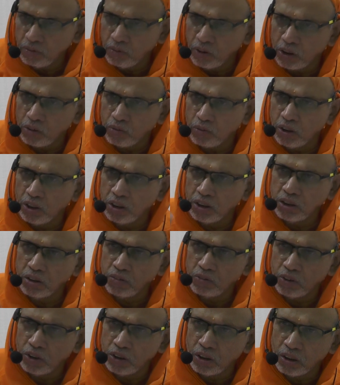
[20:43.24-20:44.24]
worthwhile in
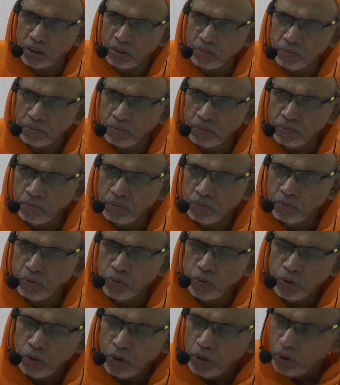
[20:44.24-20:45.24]
the world.
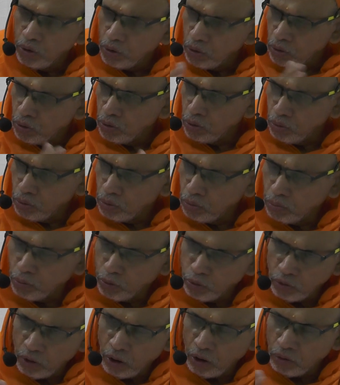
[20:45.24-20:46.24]
You
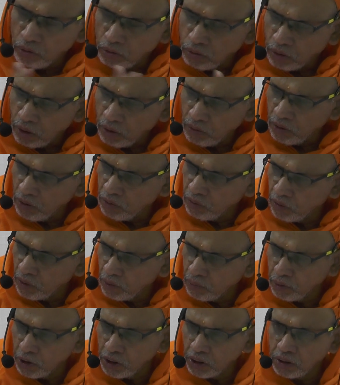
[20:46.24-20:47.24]
move away
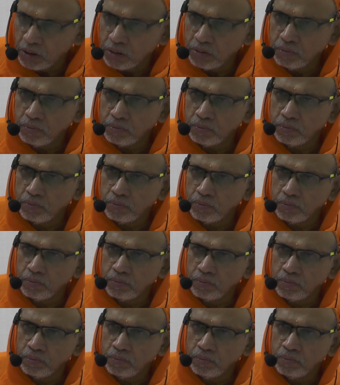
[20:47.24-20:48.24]
from it.
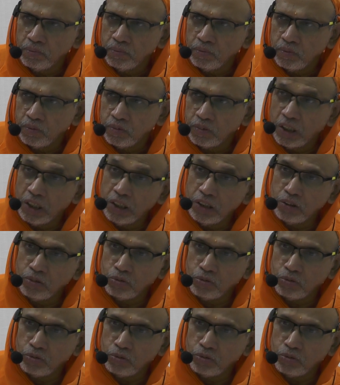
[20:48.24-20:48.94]
That is